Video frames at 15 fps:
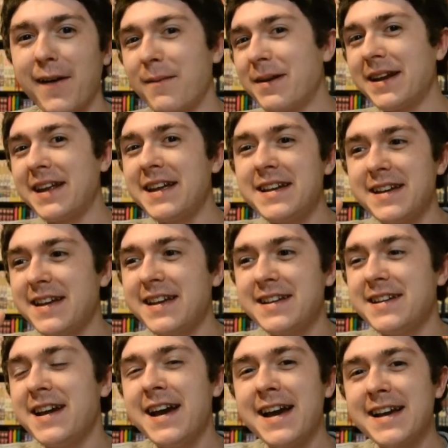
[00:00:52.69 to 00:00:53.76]
I mean, he
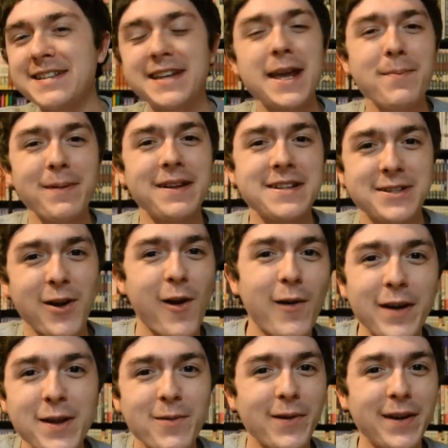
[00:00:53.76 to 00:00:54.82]
he he's keeping this girl
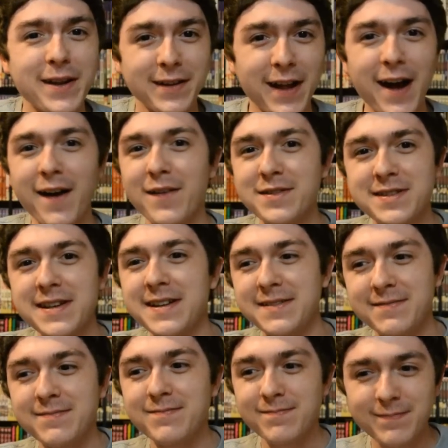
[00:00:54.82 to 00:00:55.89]
he really loves
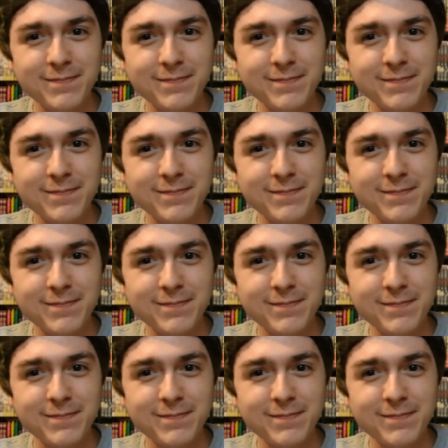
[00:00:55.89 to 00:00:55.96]
in